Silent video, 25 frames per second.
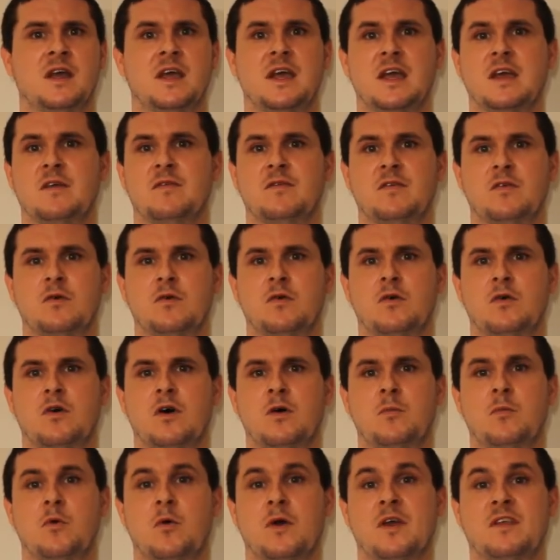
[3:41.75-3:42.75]
If
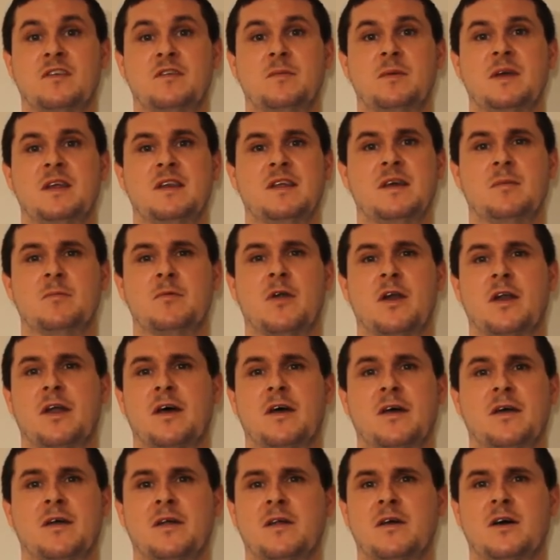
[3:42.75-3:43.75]
you're a more intermediate
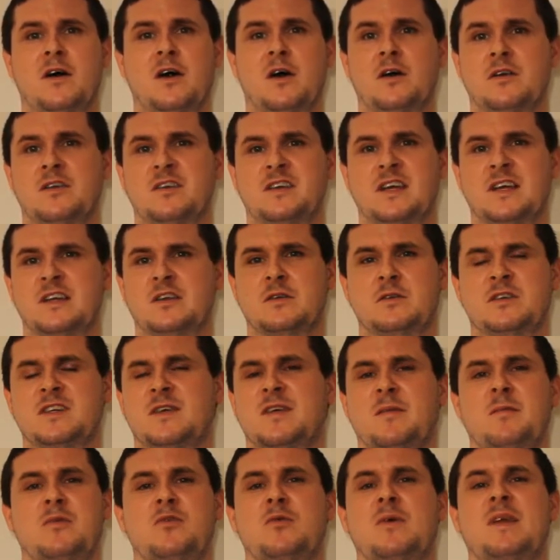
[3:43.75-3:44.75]
runner, I'd say do
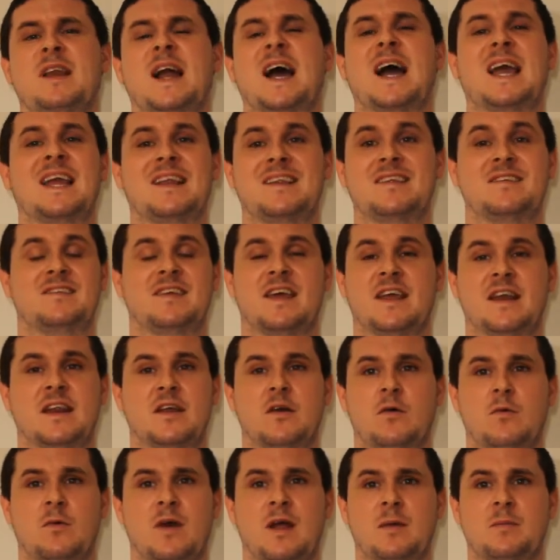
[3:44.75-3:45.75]
something between 8 to 10
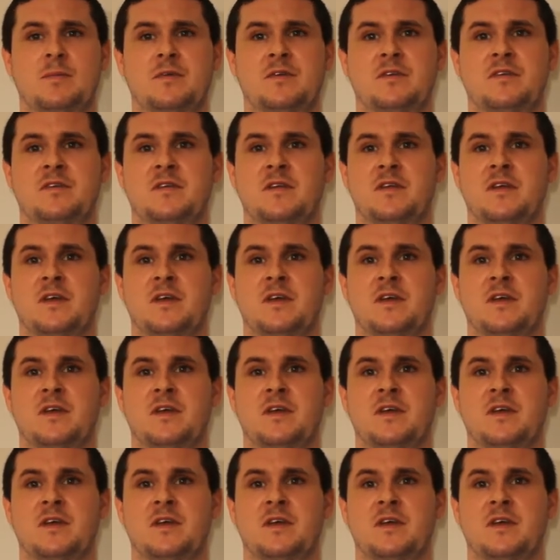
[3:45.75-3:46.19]
hill reps.